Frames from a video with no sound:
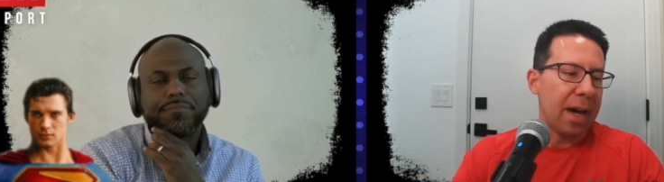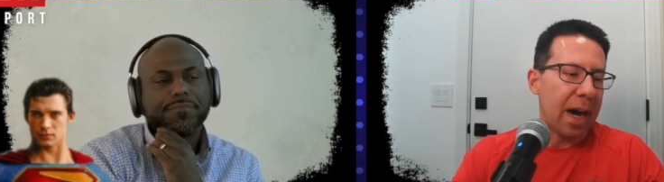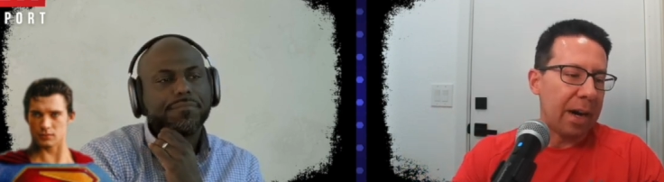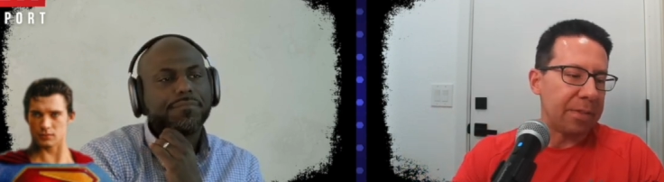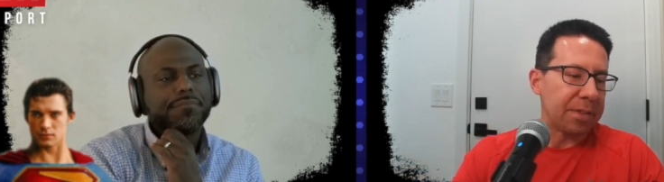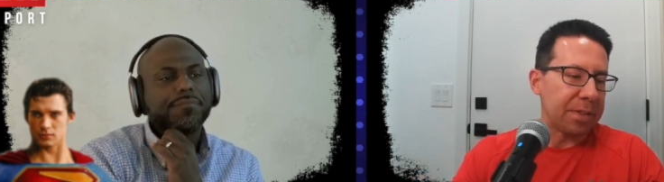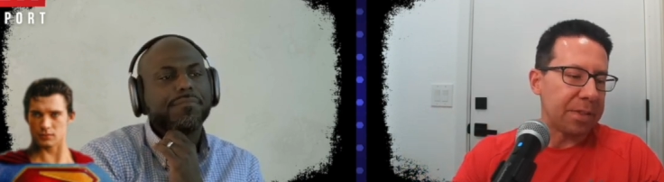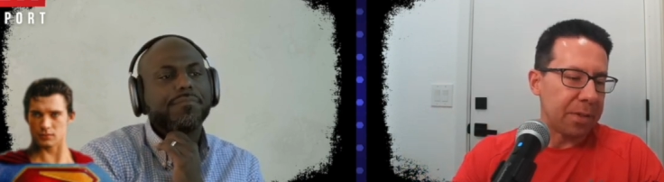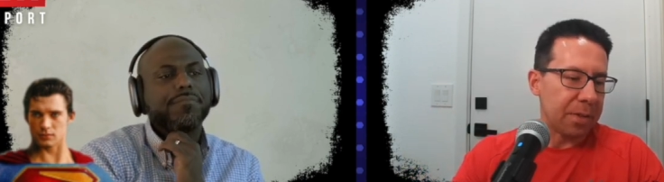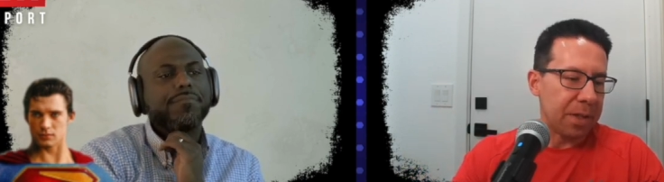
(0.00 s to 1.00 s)

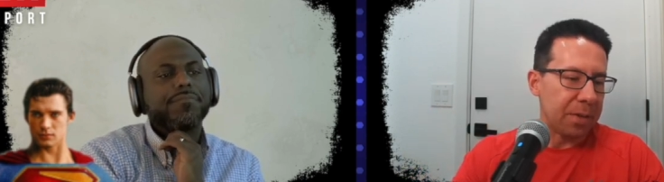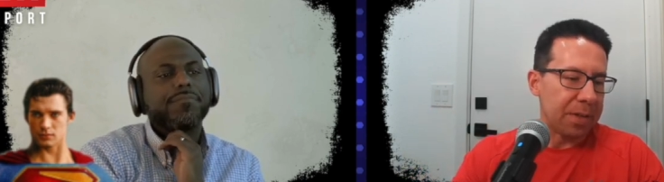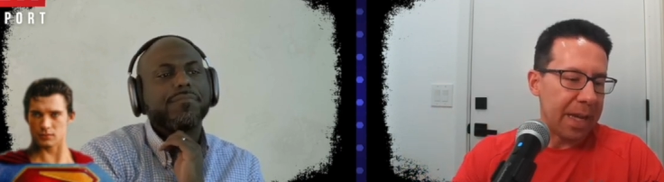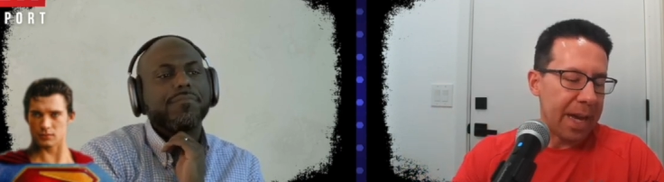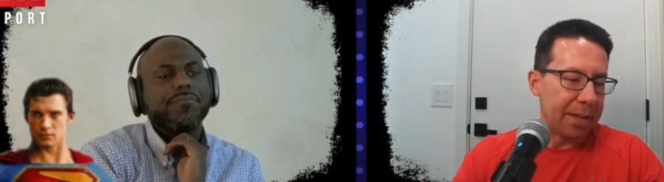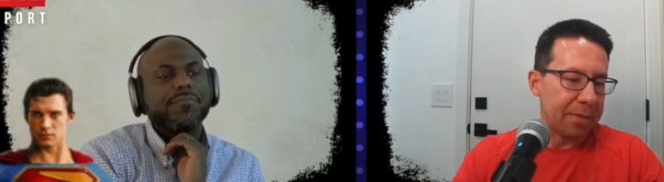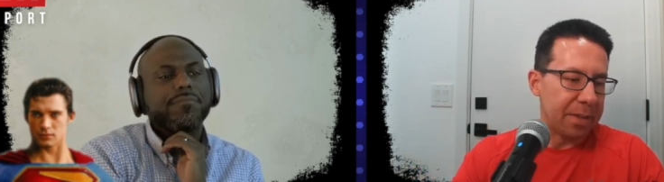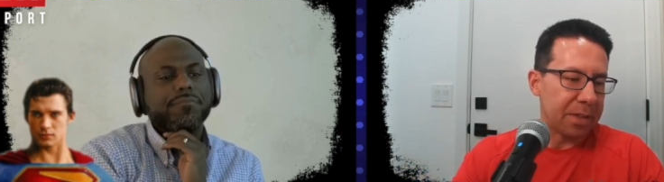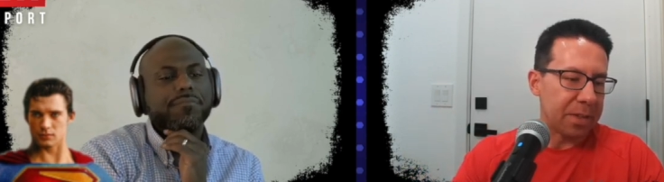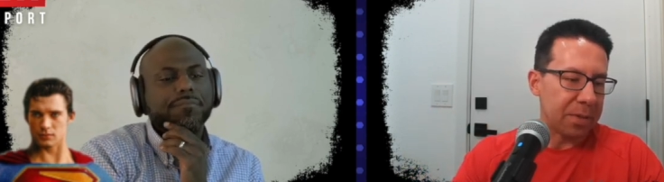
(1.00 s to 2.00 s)
Speaker 1: Obviously, they're you know at the end of
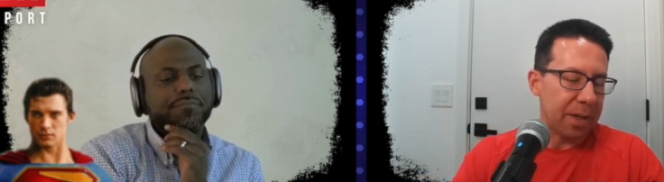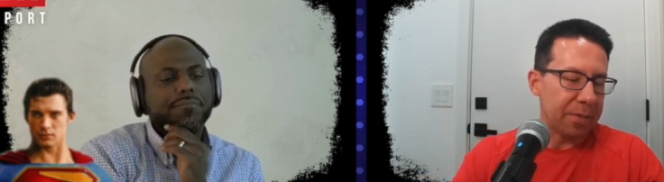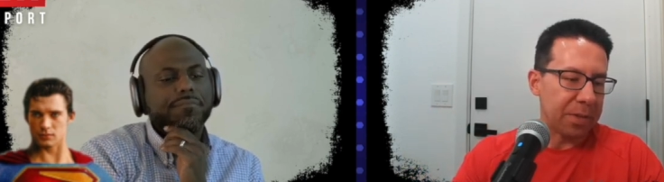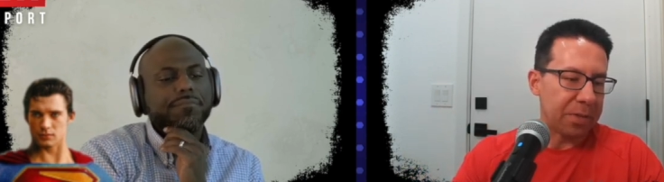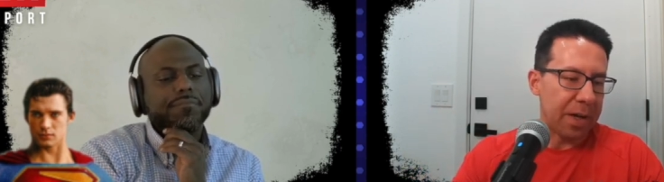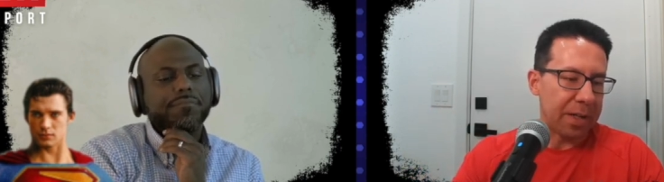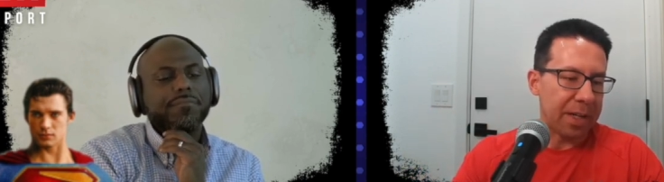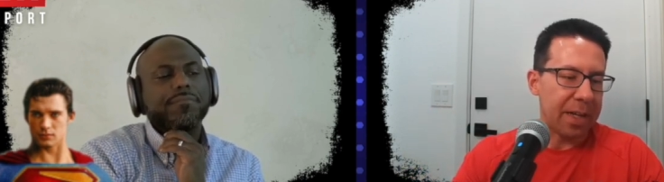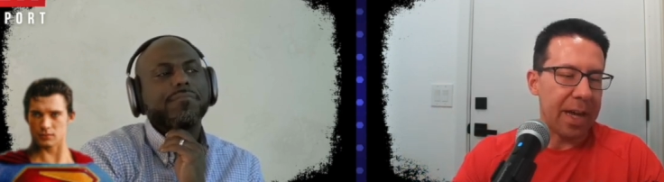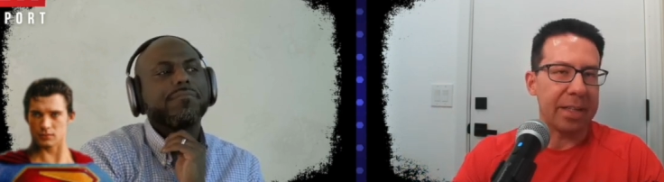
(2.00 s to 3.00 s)
this, they're definitely trying to
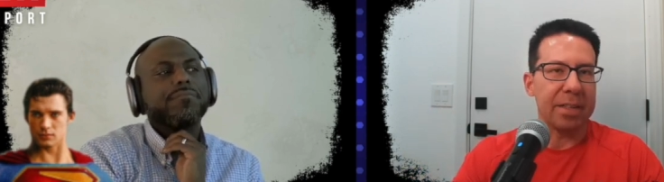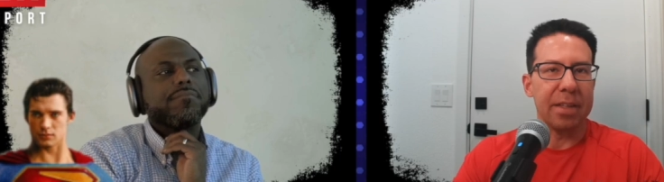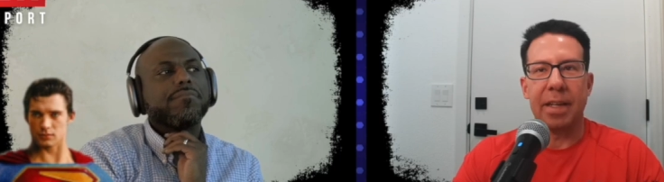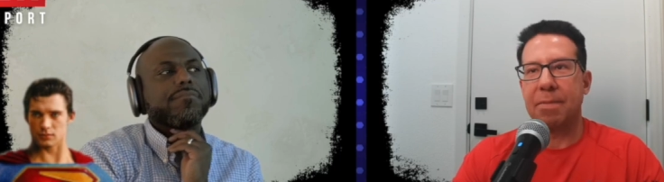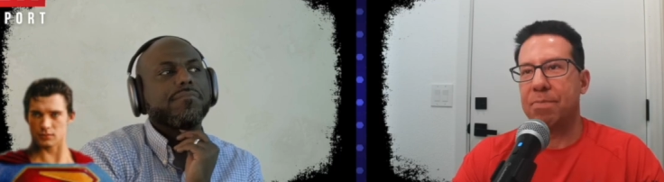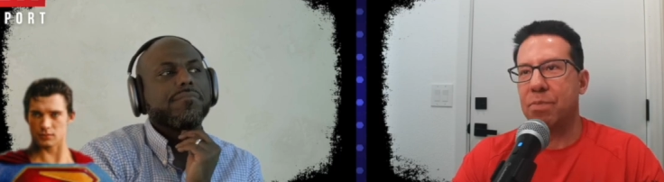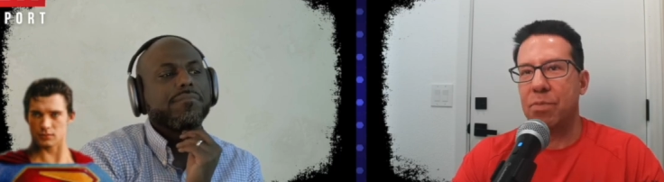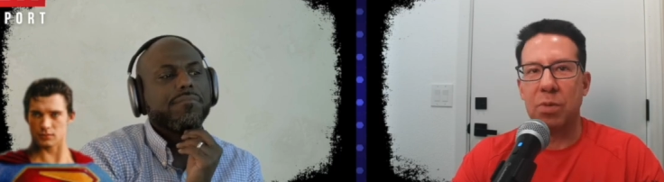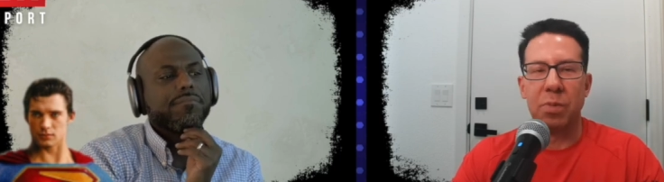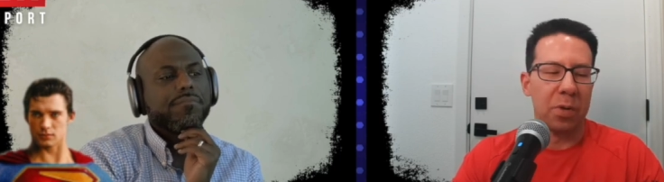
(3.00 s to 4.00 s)
connect like
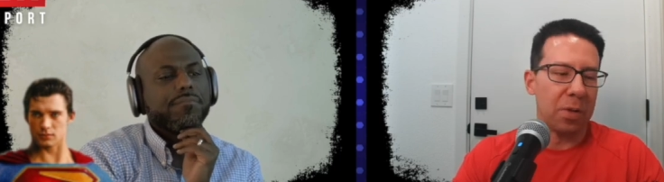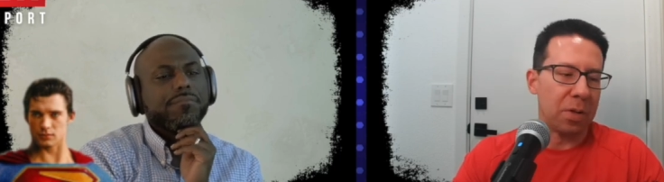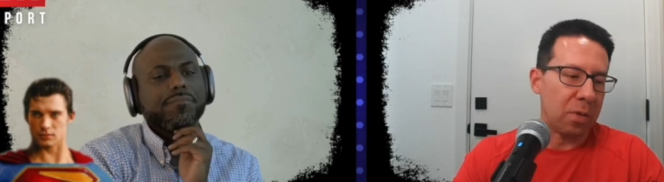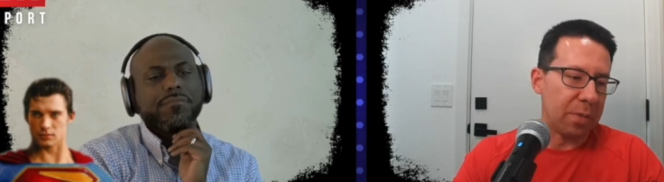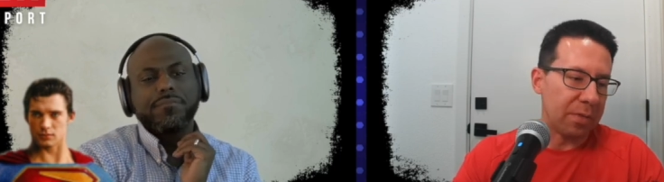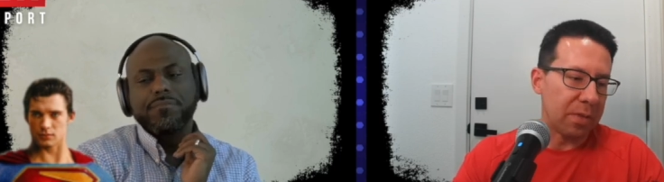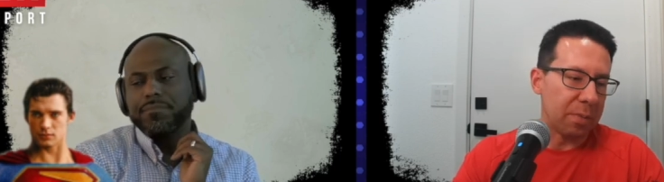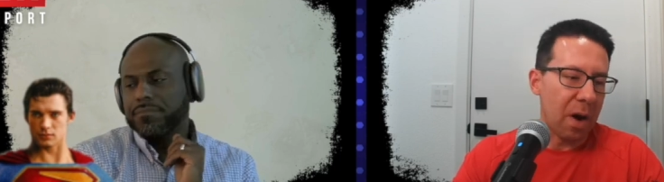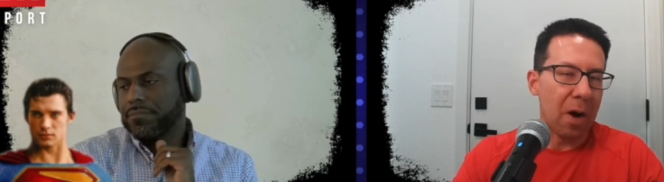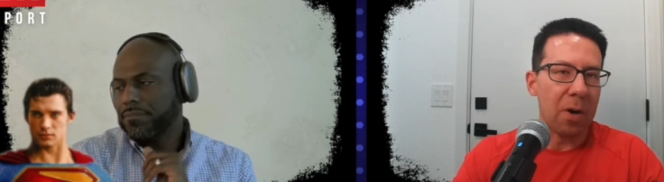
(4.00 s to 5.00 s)
Supergirl and the Woman of
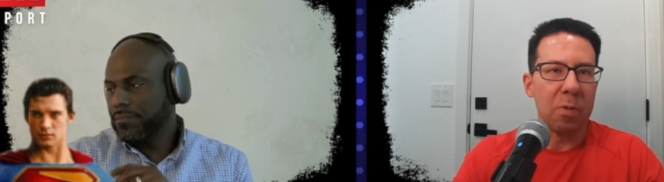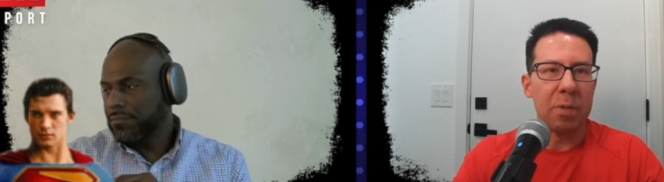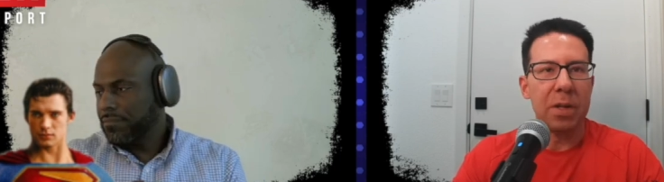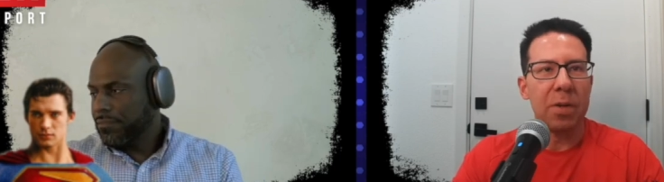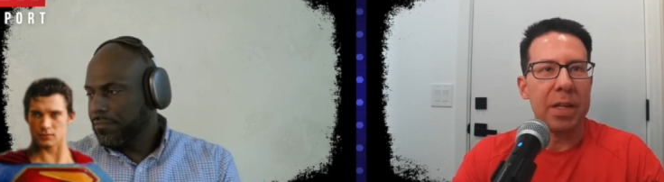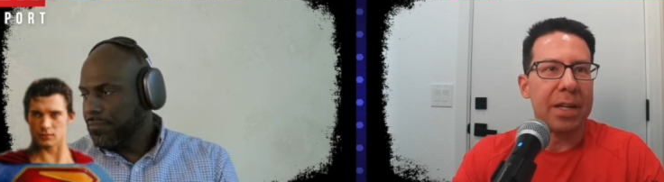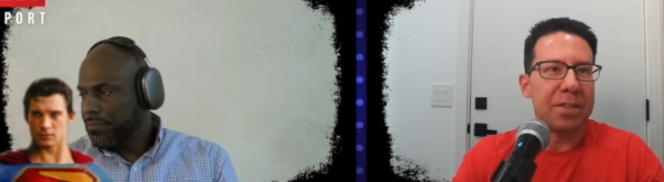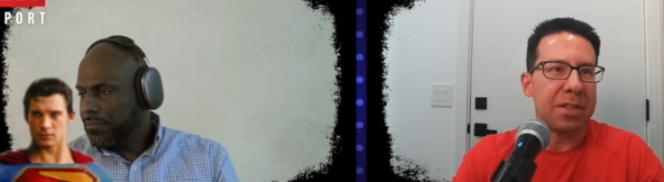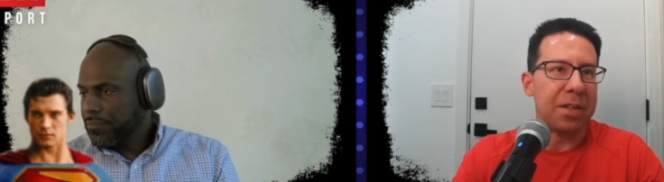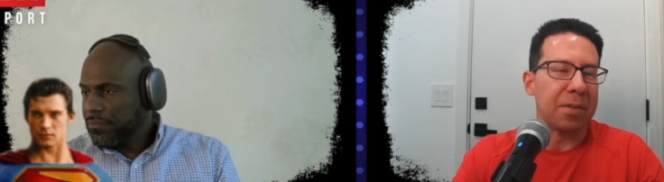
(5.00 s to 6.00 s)
Tomorrow. We know the
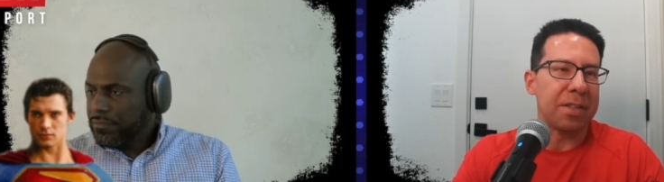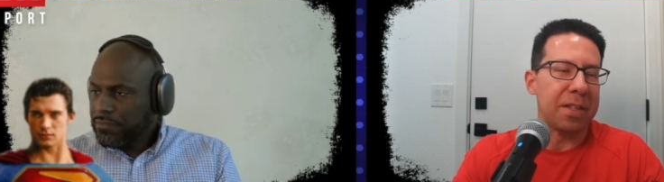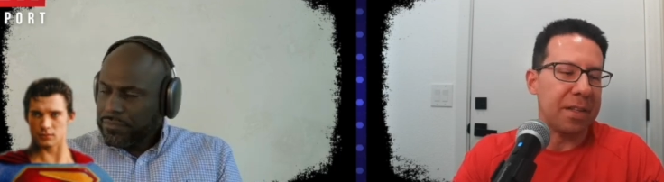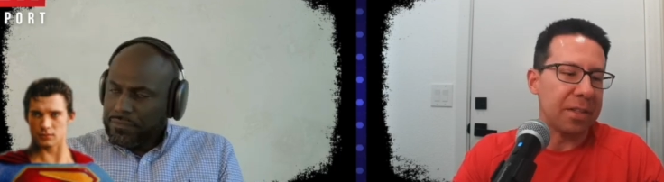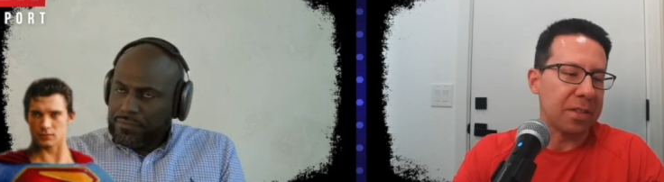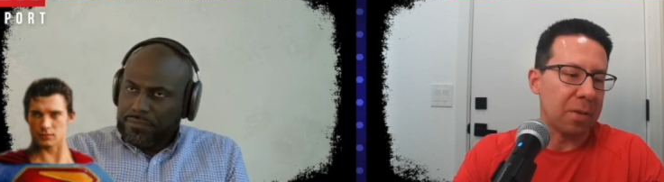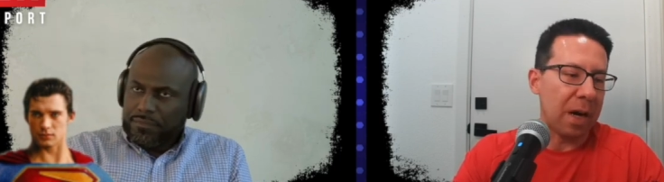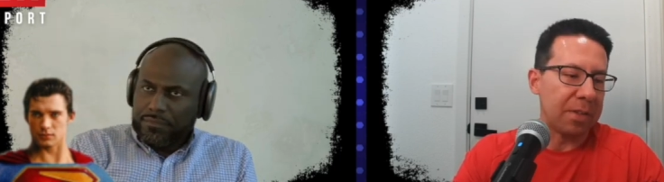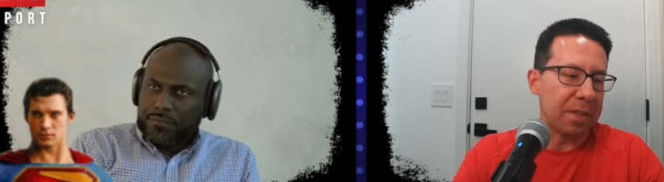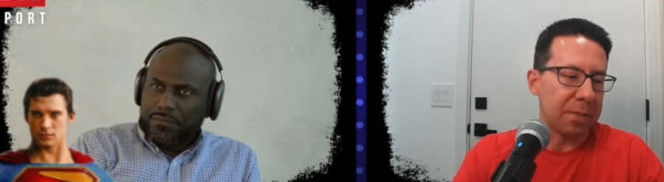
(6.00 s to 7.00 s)
engineer is in this, so
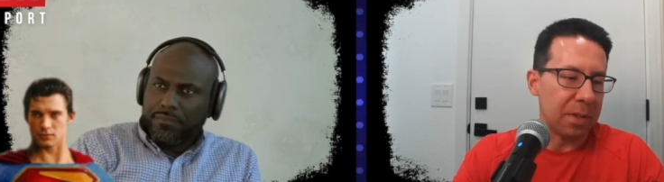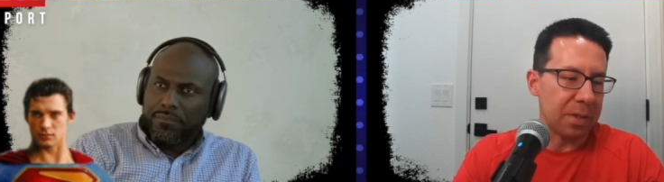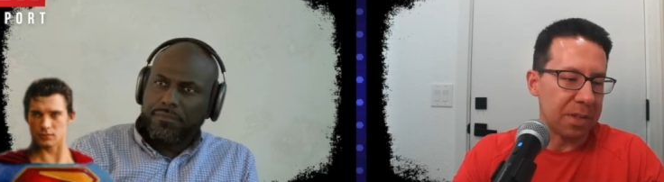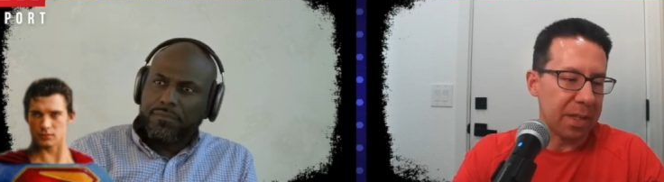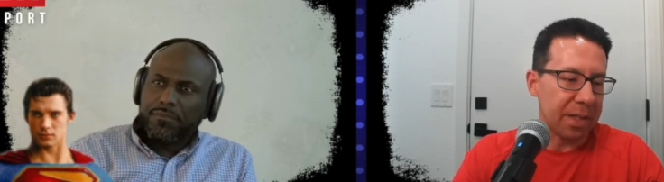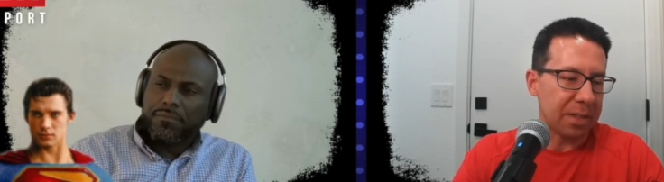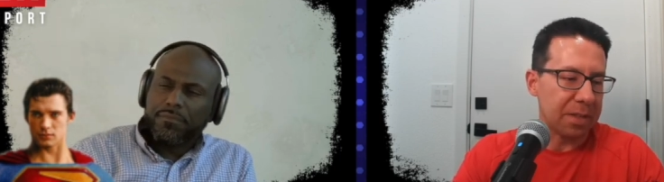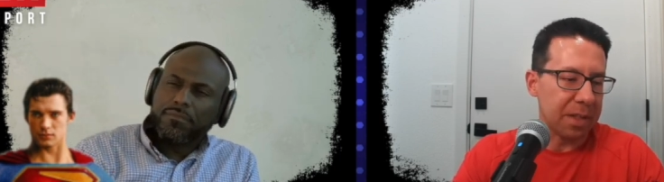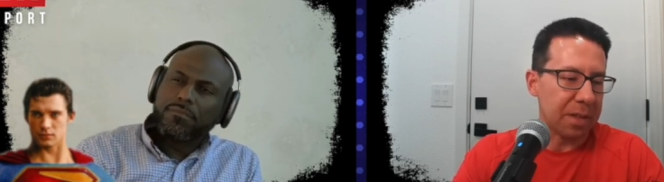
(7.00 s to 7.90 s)
obviously we know there's a connection to the